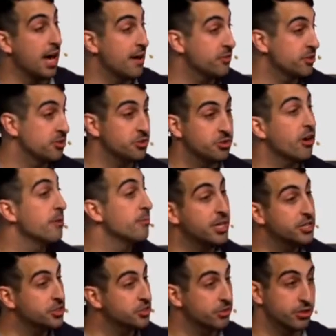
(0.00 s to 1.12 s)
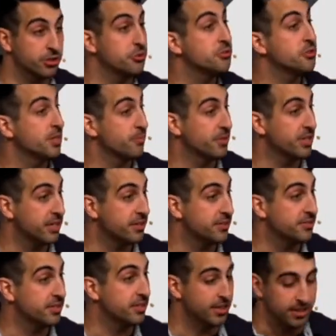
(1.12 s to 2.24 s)
us start a ministry or do something in the
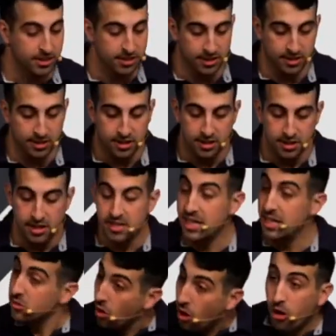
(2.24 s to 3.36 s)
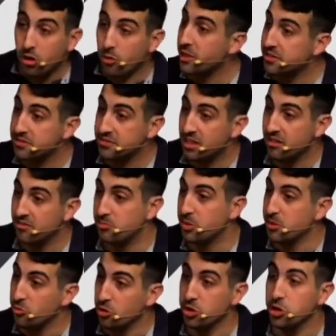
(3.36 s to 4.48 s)
city. That's all great stuff, but
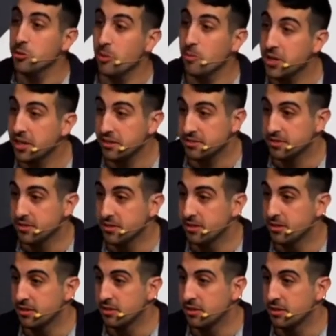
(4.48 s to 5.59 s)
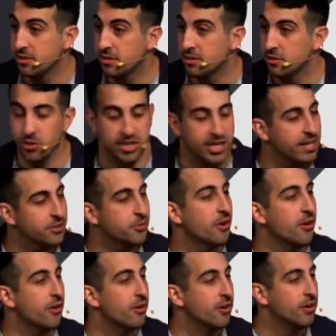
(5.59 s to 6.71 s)
we're human beings. We can't do it
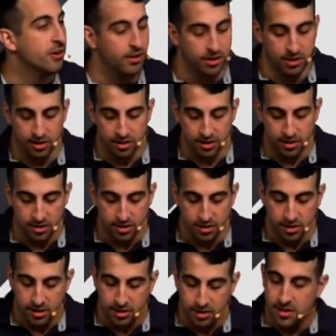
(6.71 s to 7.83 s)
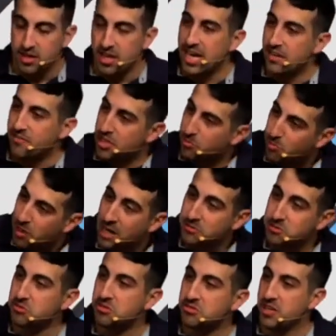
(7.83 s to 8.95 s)
all. And if the
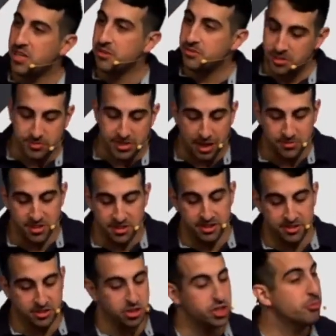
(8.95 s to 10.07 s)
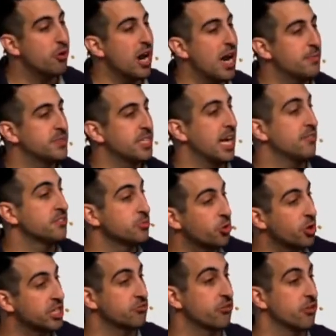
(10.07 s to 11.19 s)
apostles failed sometimes at this, could you perhaps have some
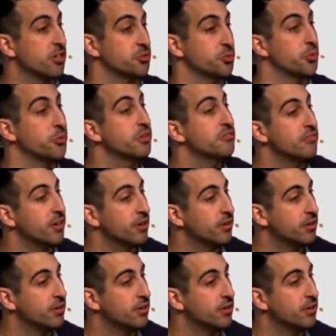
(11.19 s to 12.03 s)
grace for us when we fail?